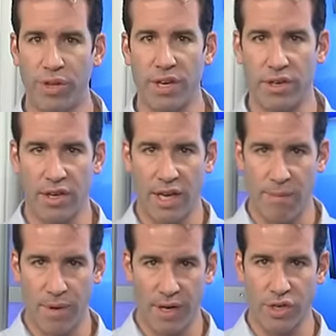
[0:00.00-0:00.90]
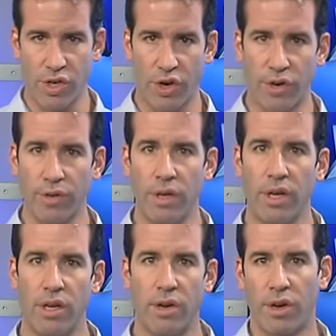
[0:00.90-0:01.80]
you're, you're keeping a journal,
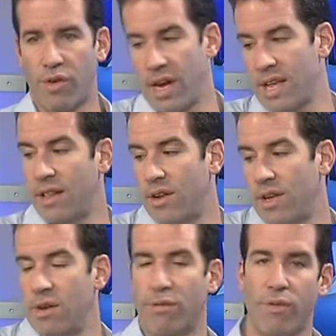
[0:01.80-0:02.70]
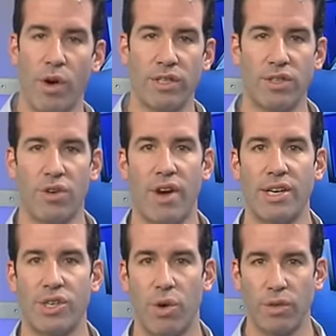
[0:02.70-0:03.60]
you know, to create that little inner voice on your
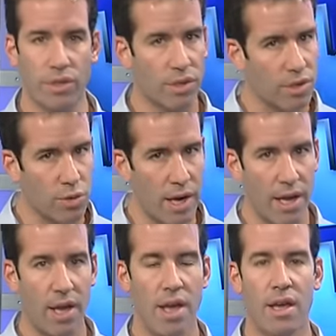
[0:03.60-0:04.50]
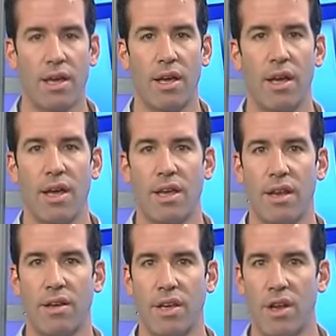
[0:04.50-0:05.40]
right shoulder. So this way, you, you
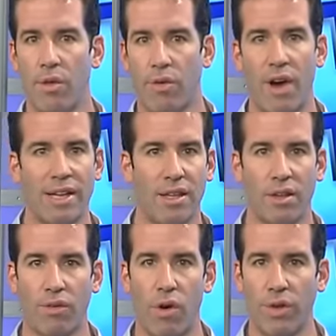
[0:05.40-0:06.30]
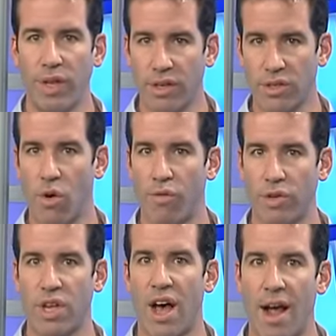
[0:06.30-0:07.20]
know, you know the right thing and the wrong thing because over
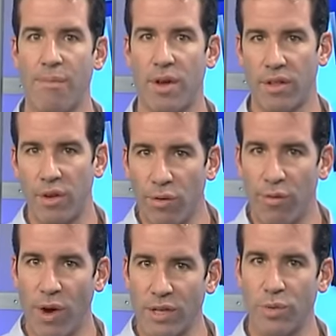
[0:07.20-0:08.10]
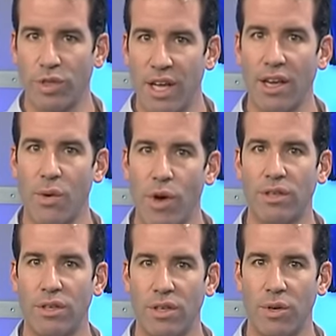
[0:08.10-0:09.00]
time, the little voice will tell you what
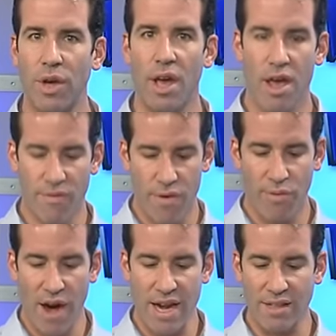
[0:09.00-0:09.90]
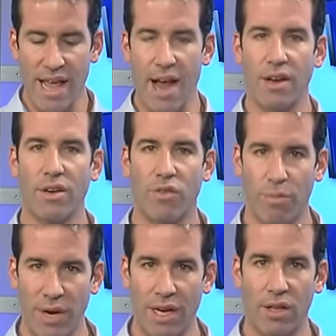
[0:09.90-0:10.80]
to do if you write it down and you
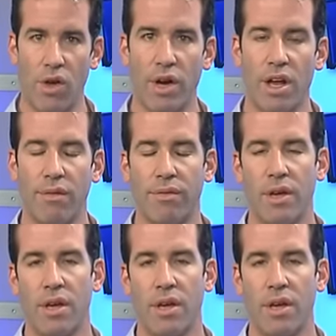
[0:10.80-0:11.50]
repeat it long enough.